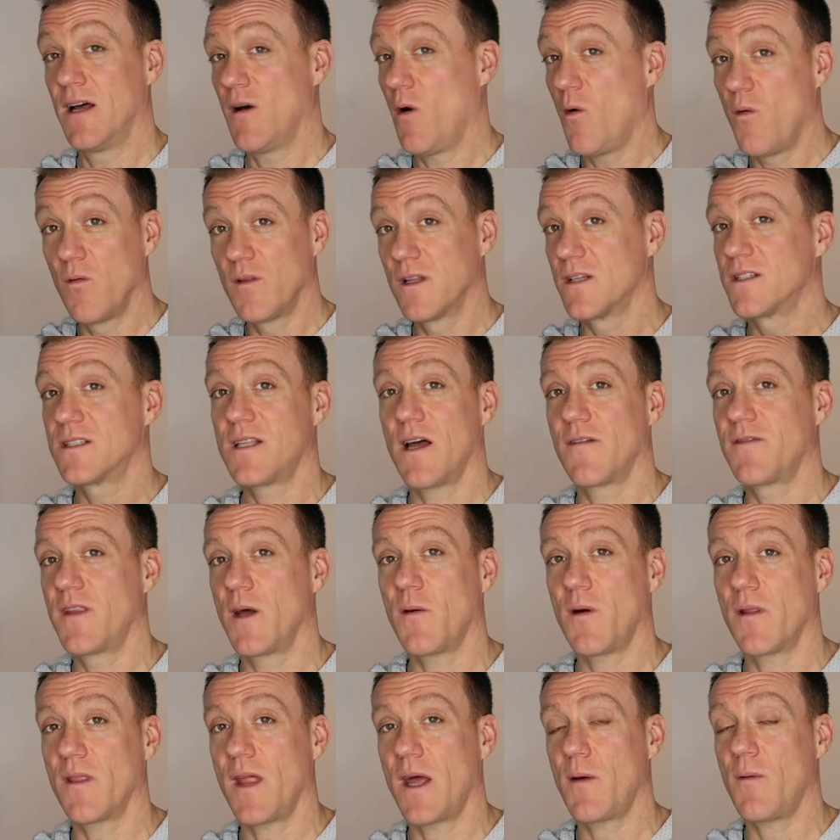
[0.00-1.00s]
All the stuff
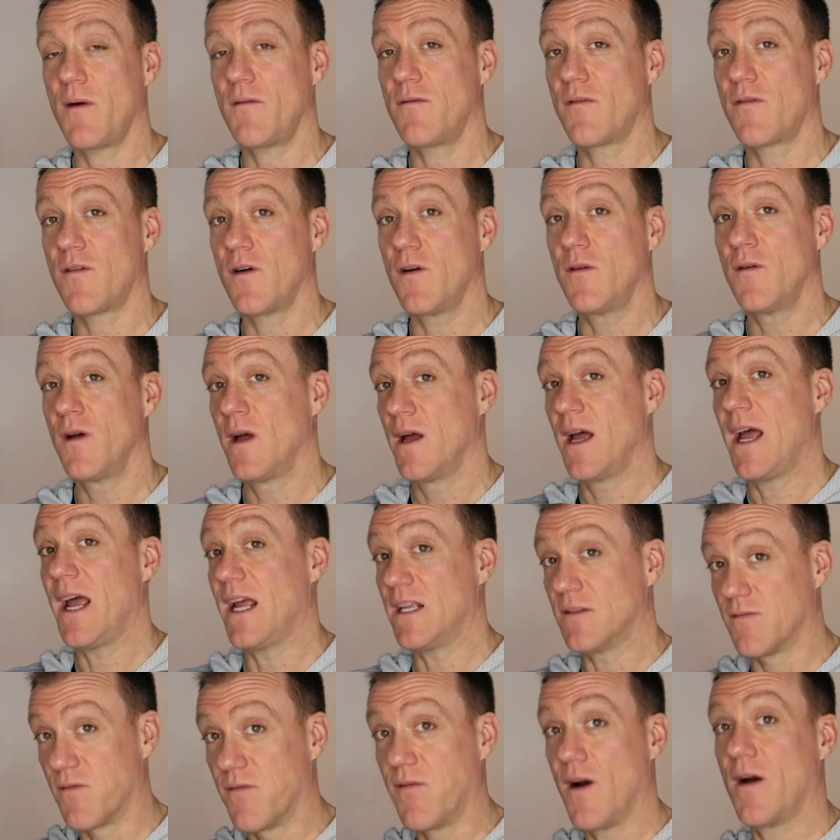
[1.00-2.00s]
that they went through
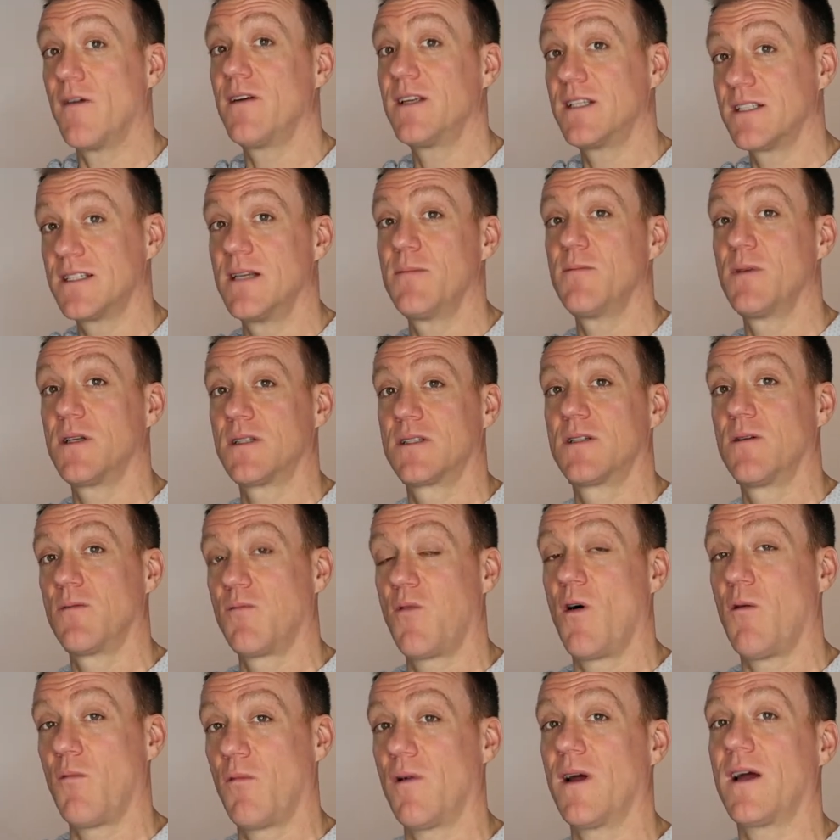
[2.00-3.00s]
is very similar to
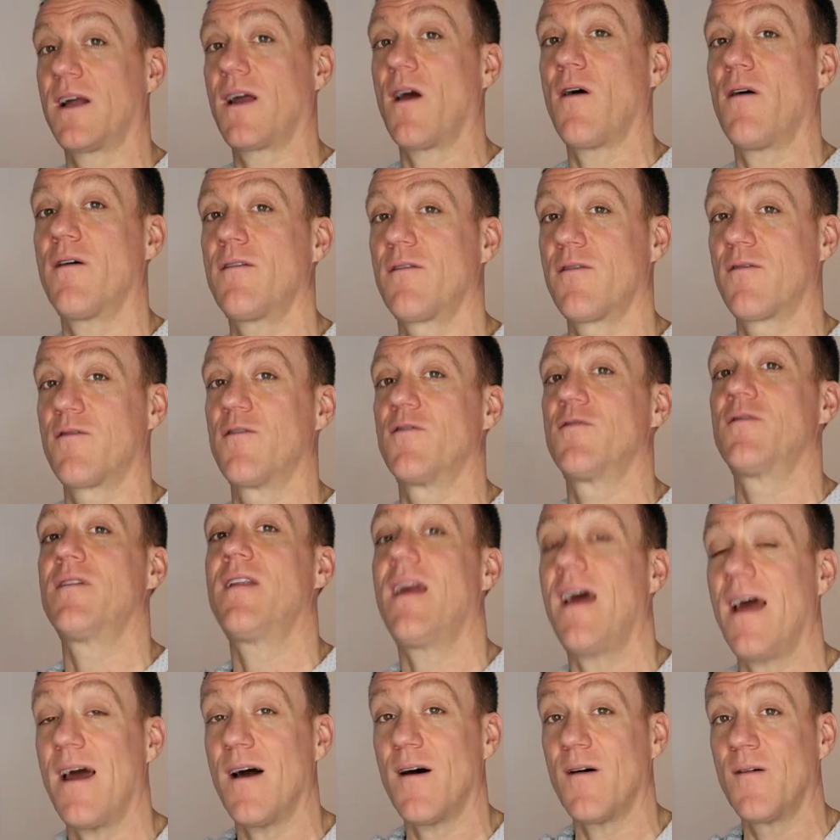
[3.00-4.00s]
what we're going through
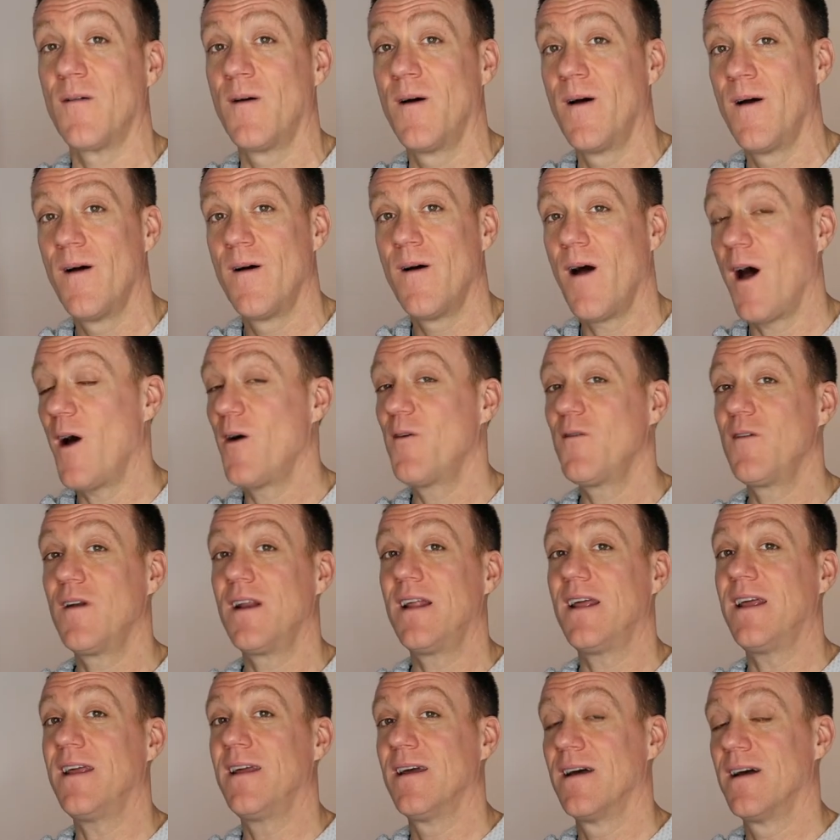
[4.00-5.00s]
now,
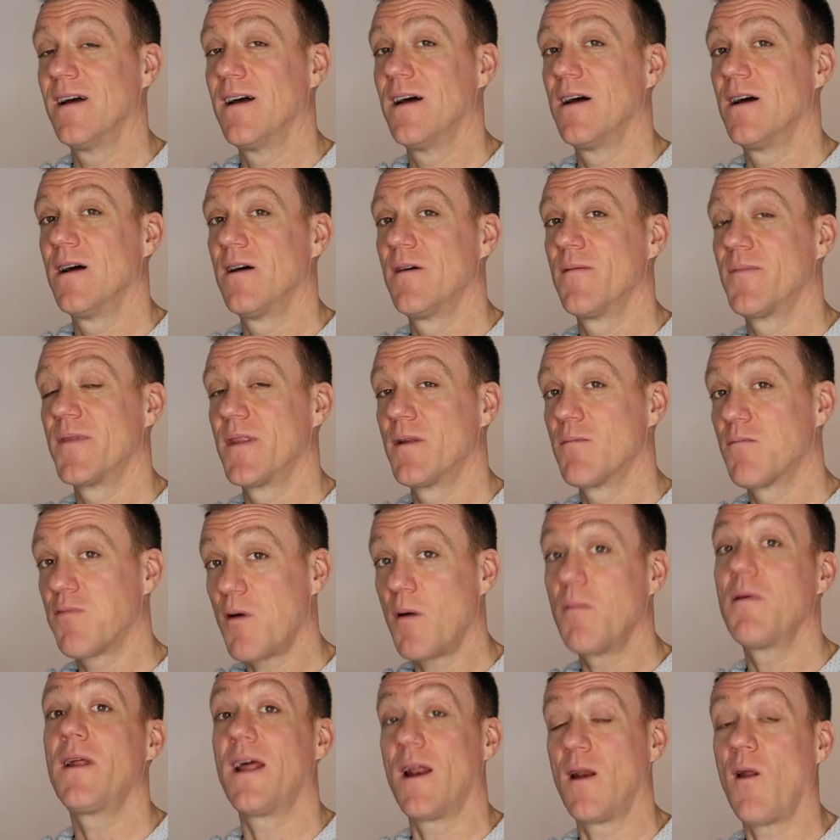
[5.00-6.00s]
only
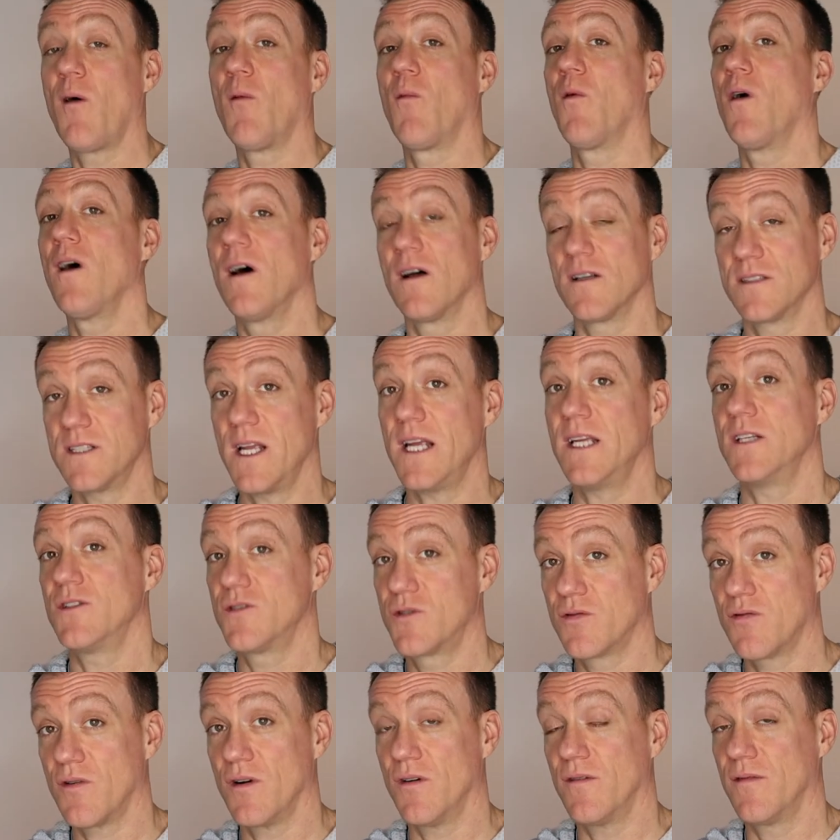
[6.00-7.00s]
probably a lot worse, in
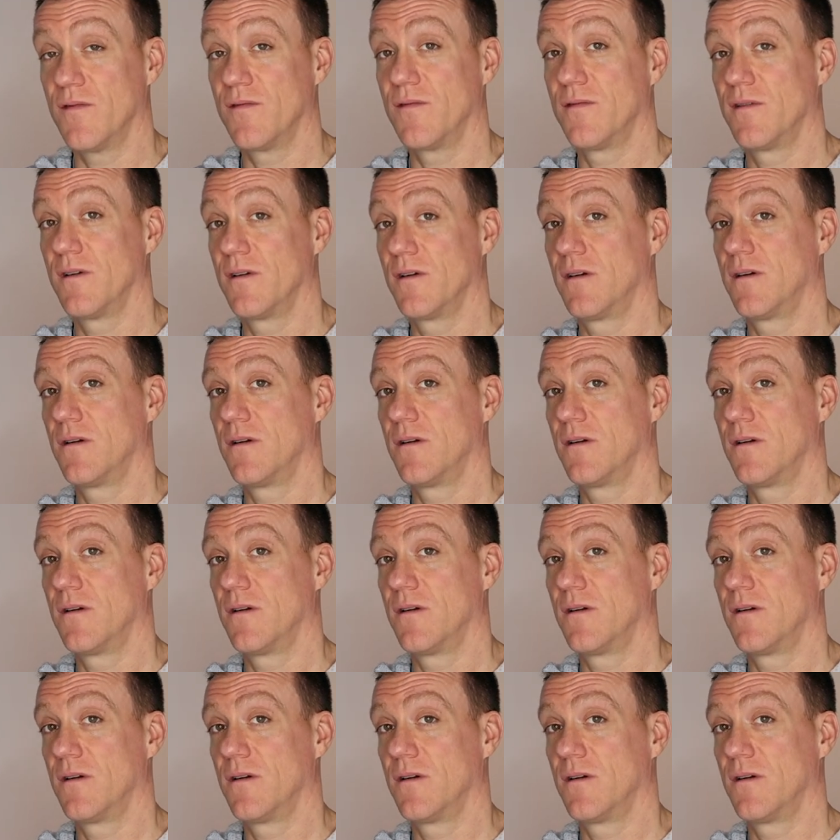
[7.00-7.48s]
truth.